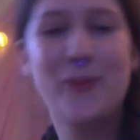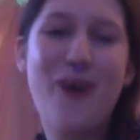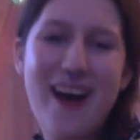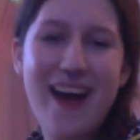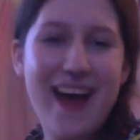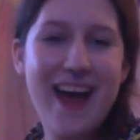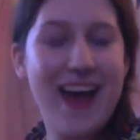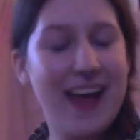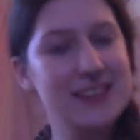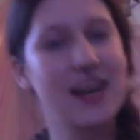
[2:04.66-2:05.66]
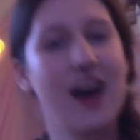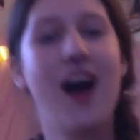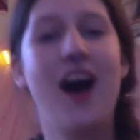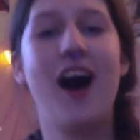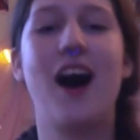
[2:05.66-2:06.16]
What?
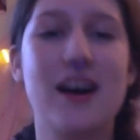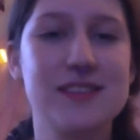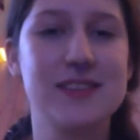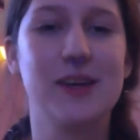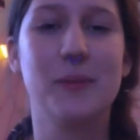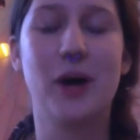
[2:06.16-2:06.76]
Awesome.